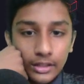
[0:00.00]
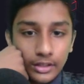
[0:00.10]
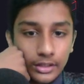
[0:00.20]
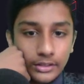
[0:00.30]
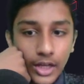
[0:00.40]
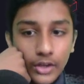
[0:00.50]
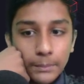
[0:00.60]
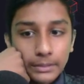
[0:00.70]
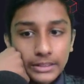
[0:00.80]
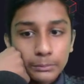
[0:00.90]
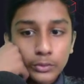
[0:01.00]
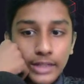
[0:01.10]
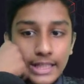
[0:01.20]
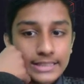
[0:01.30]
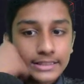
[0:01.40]
Now he played the move
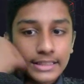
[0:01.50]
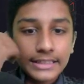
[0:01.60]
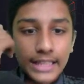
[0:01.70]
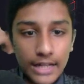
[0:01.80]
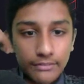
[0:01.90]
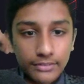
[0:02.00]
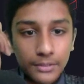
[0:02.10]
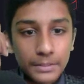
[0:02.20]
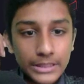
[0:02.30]
h6, and after the bishop